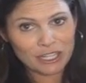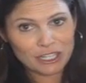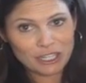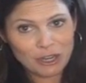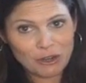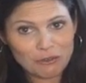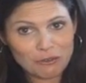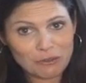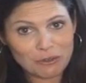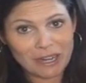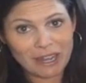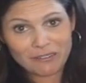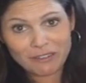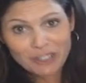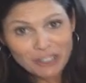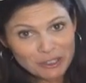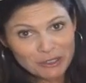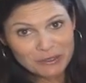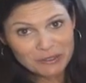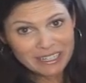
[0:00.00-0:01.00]
you know,
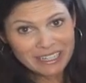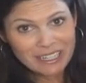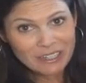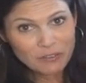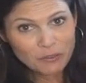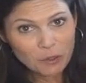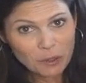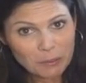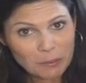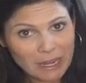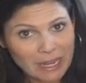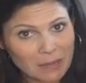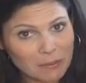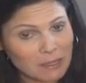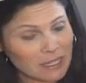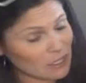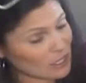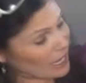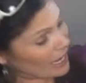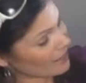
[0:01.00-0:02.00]
whatever you need for a
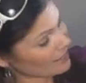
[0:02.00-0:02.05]
baby.